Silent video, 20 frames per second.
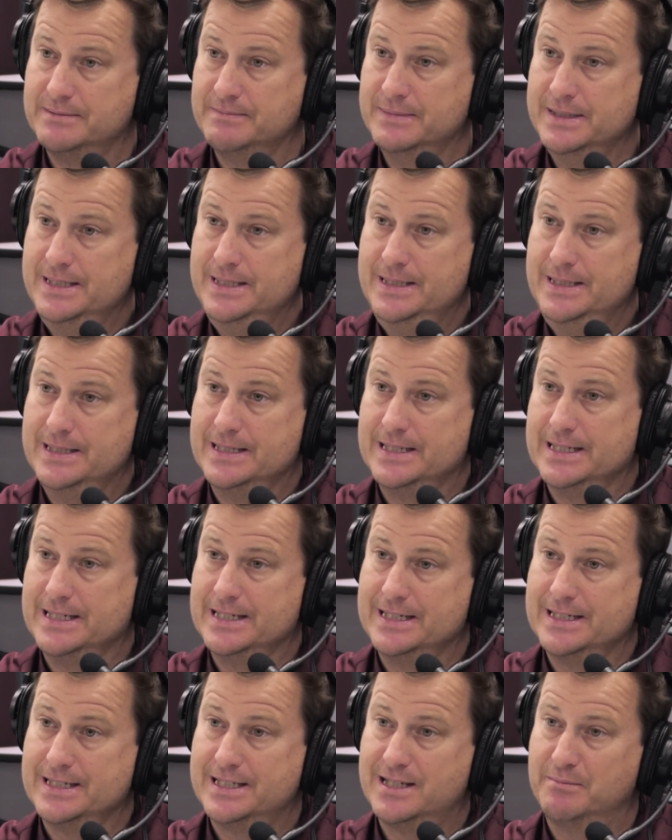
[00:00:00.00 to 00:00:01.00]
And
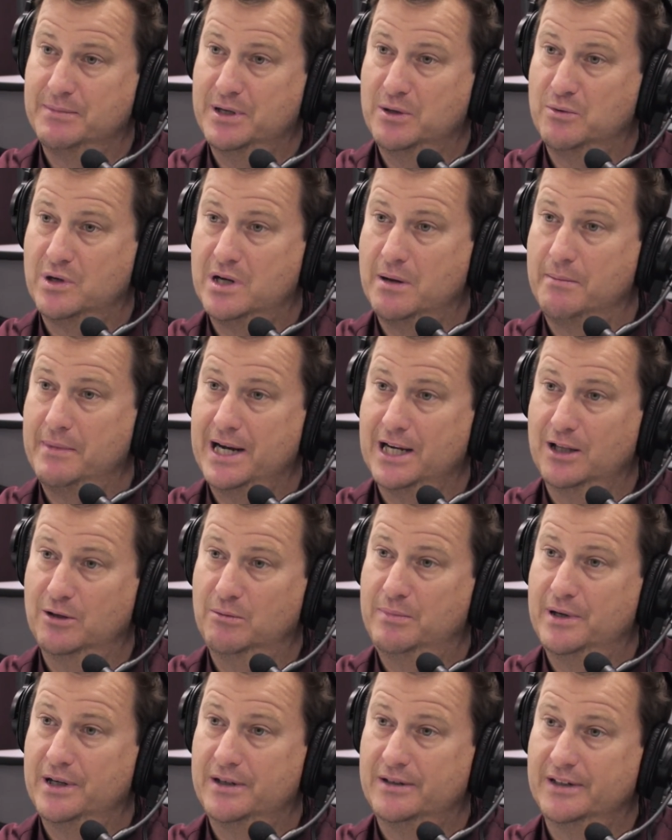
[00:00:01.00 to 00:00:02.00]
uh, somebody will come out a
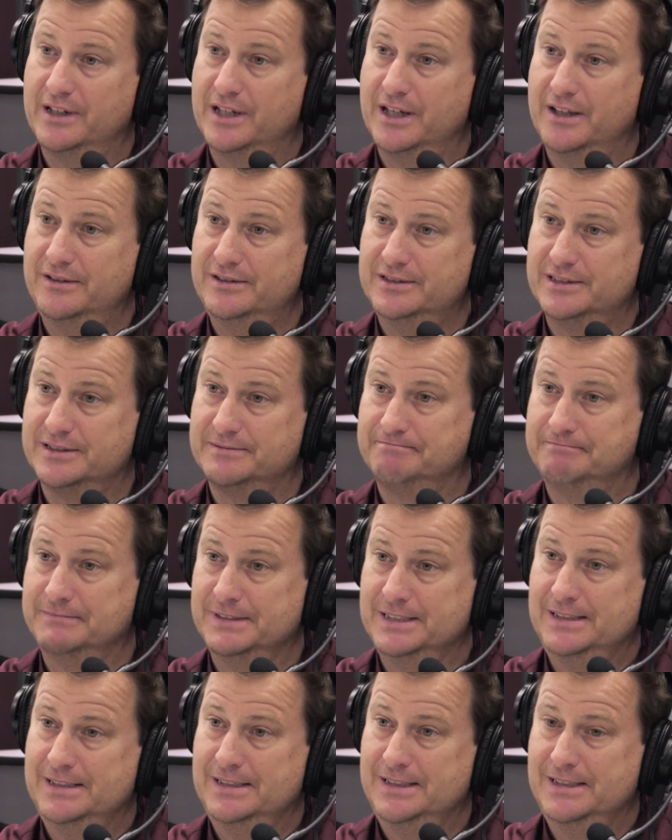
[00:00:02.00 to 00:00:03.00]
little better than the others. And
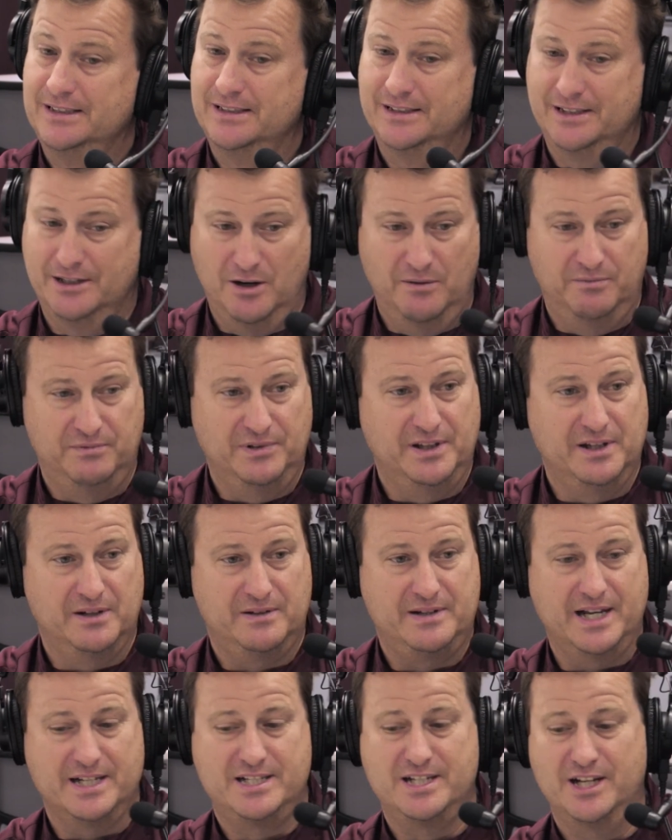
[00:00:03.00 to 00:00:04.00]
uh, hopefully
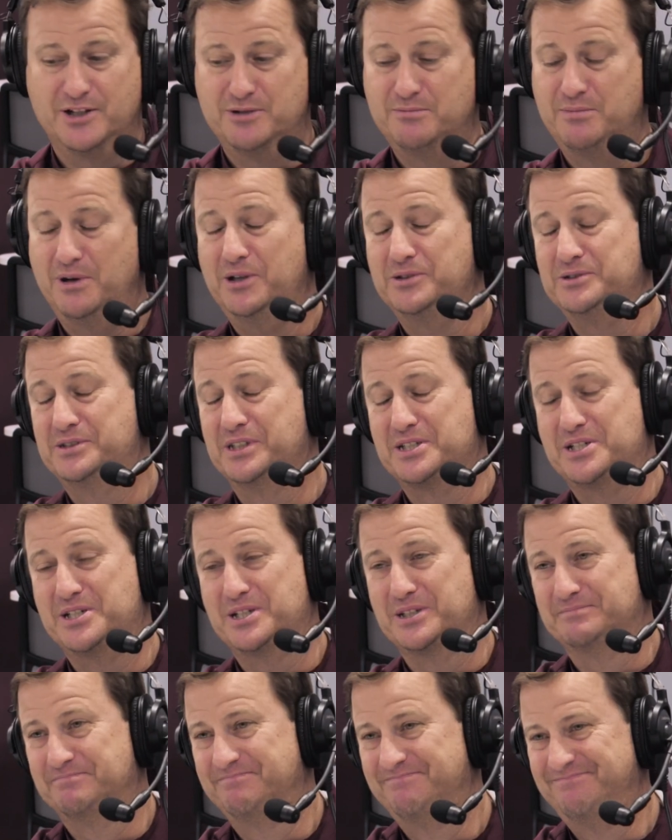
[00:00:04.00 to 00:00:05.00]
they'll catch 100 balls next year.